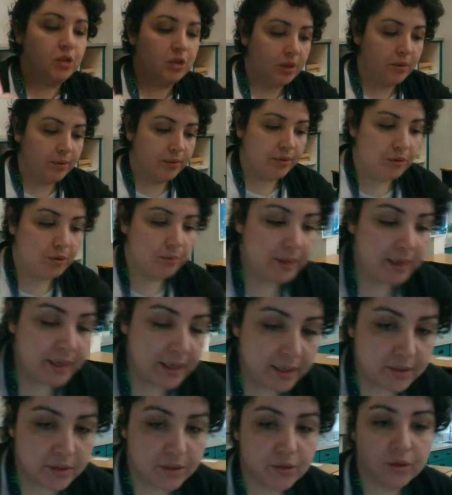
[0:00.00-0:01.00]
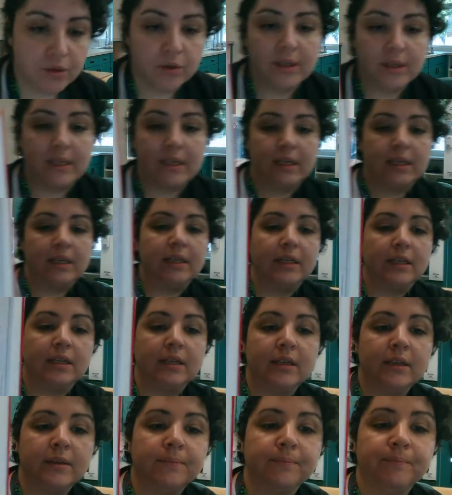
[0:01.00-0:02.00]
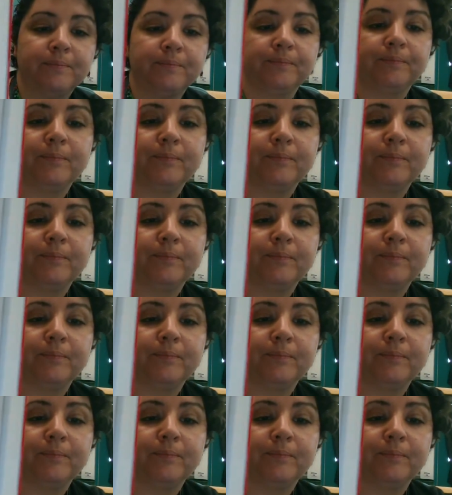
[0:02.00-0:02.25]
to share with you my answer key.